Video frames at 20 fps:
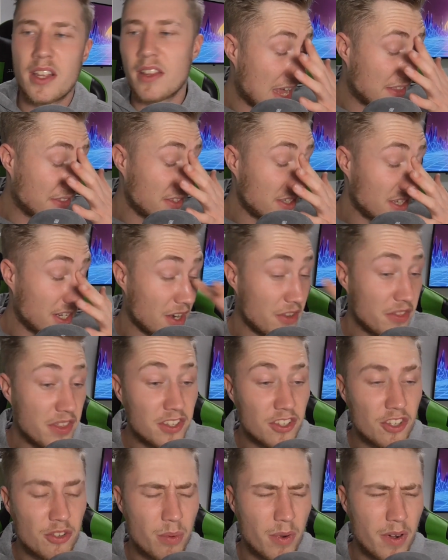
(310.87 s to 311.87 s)
And you know,
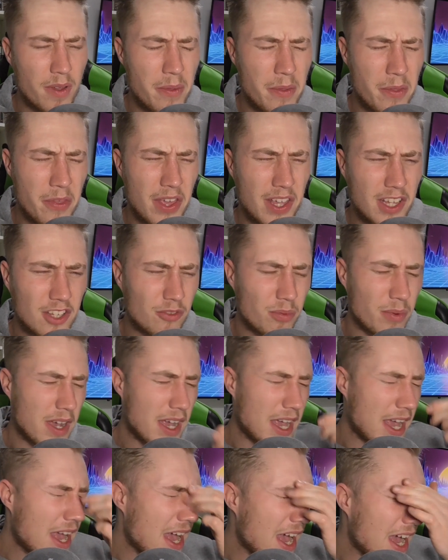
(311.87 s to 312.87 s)
this is one of the things
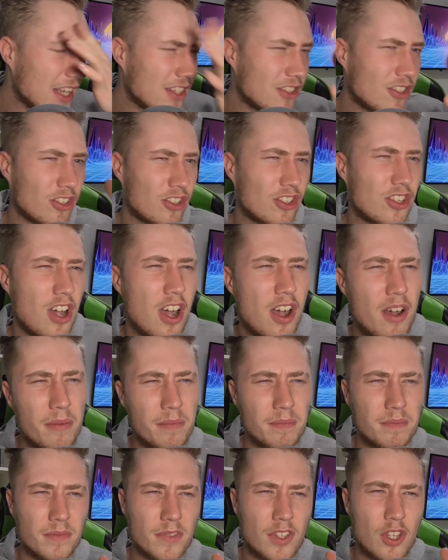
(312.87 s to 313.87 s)
where I just
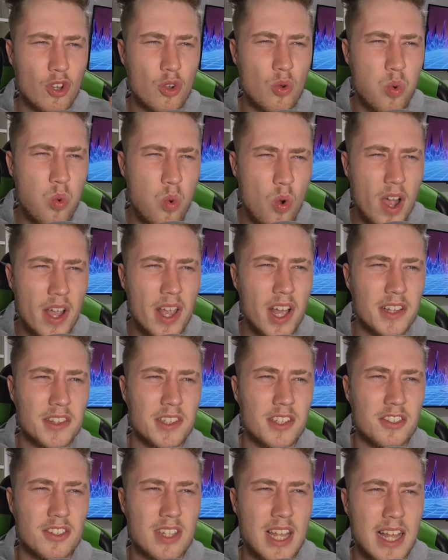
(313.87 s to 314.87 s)
can't quite
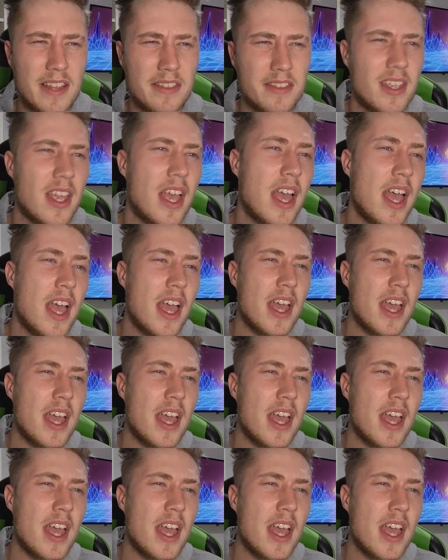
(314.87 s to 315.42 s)
understand.